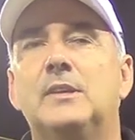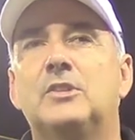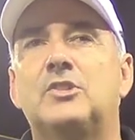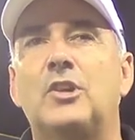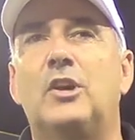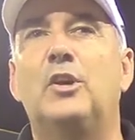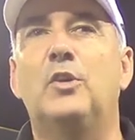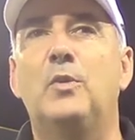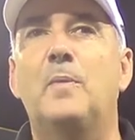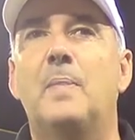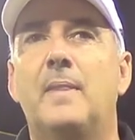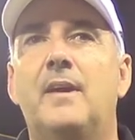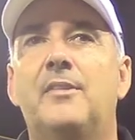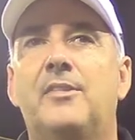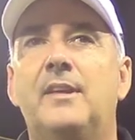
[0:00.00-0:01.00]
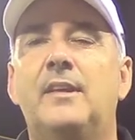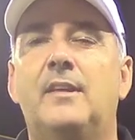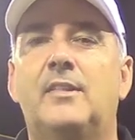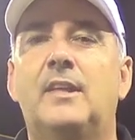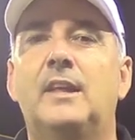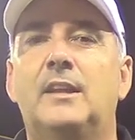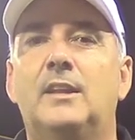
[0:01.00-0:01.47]
So I
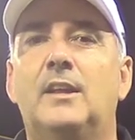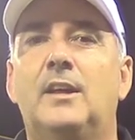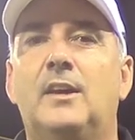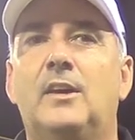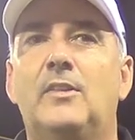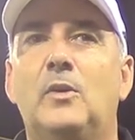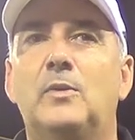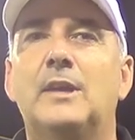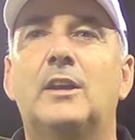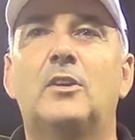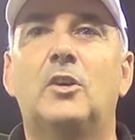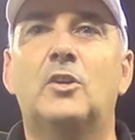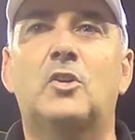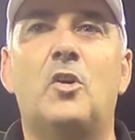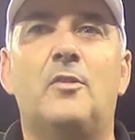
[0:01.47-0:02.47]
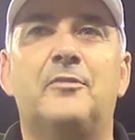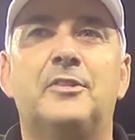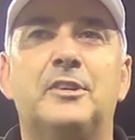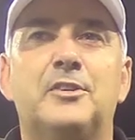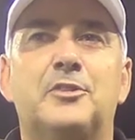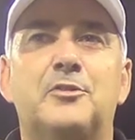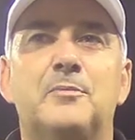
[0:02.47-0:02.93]
think they'll uh, they'll get a lot of
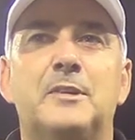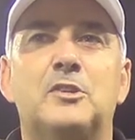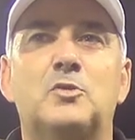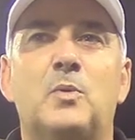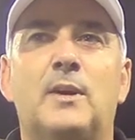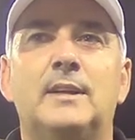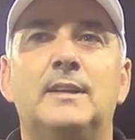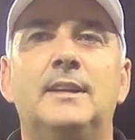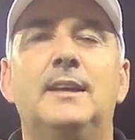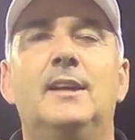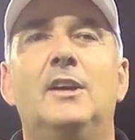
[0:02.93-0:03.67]
confidence from this one.